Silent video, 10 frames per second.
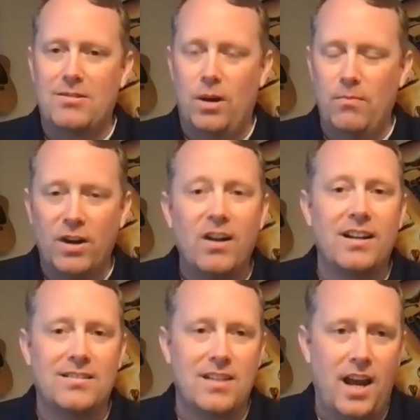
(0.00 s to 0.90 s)
So I'm very
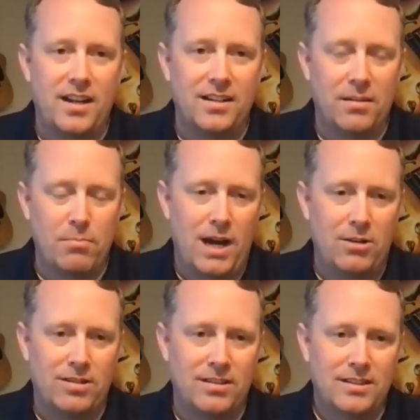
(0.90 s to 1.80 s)
excited
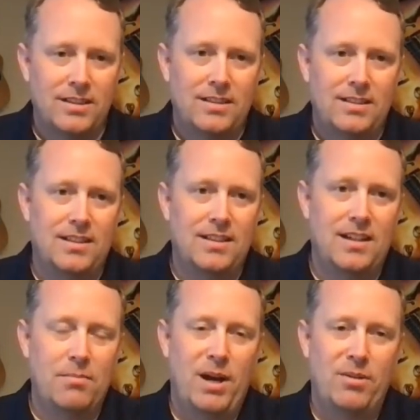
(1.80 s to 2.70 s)
about
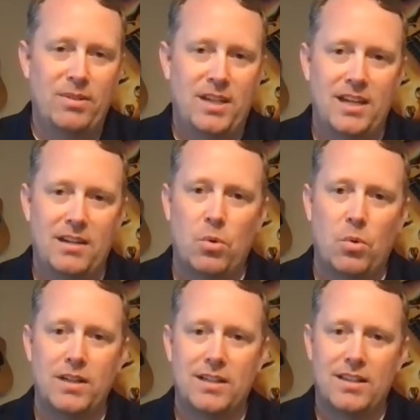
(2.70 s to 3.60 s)
about getting
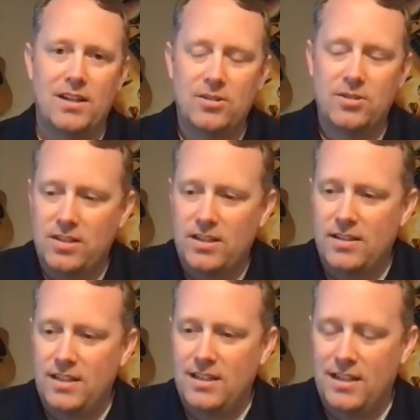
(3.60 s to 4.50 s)
more into those,
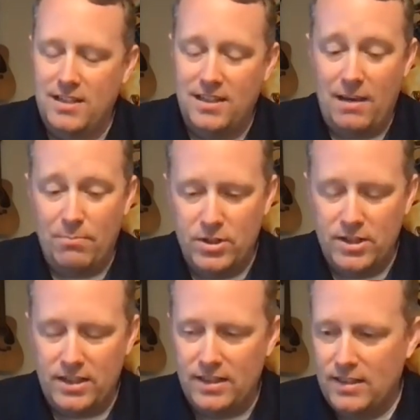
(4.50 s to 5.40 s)
into that book.